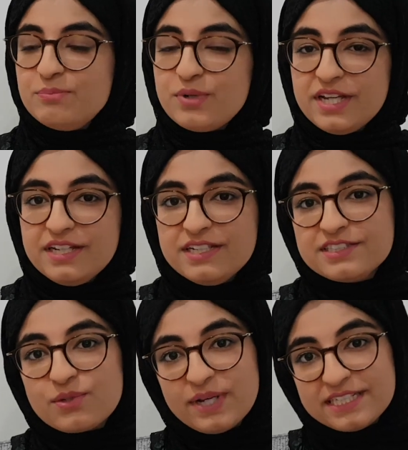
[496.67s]
Brain
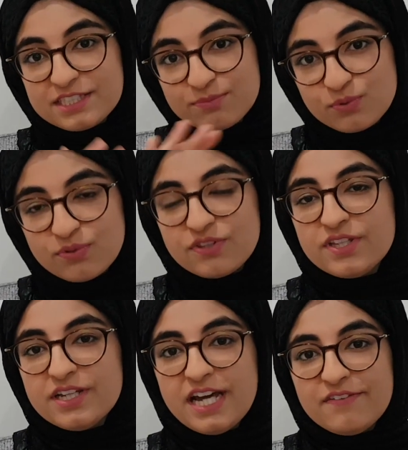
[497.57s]
is quite smooth,
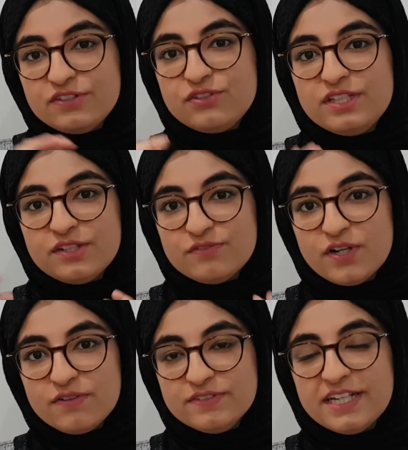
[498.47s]
haven't really
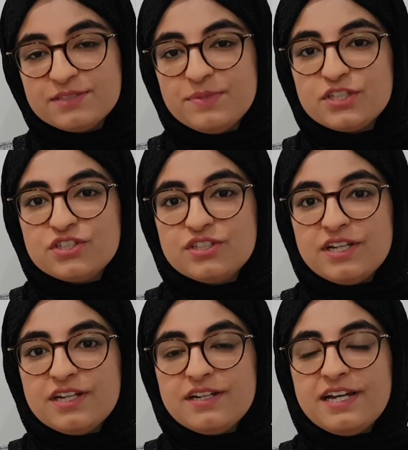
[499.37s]
evolved as much
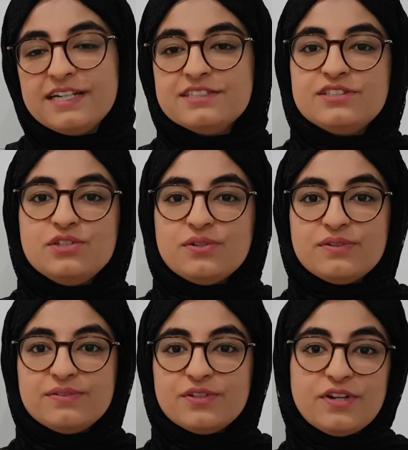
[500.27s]
as, you know,
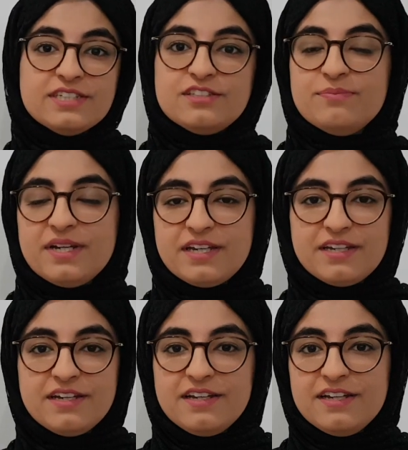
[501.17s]
the rest of
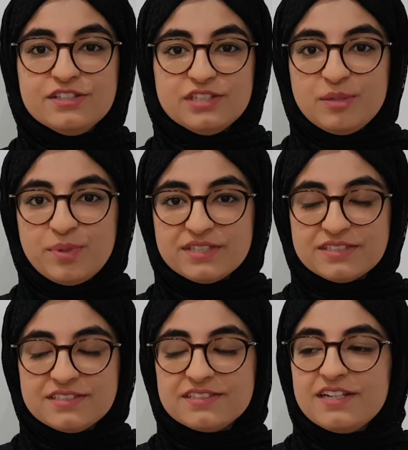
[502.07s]
my internet
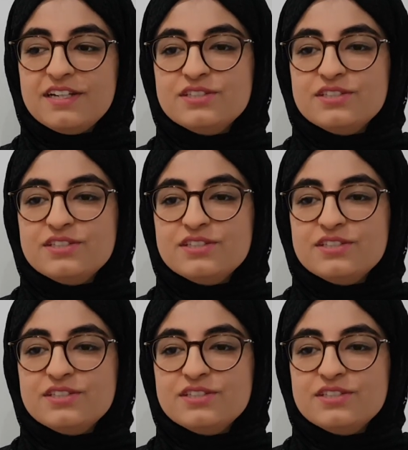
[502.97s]
presence.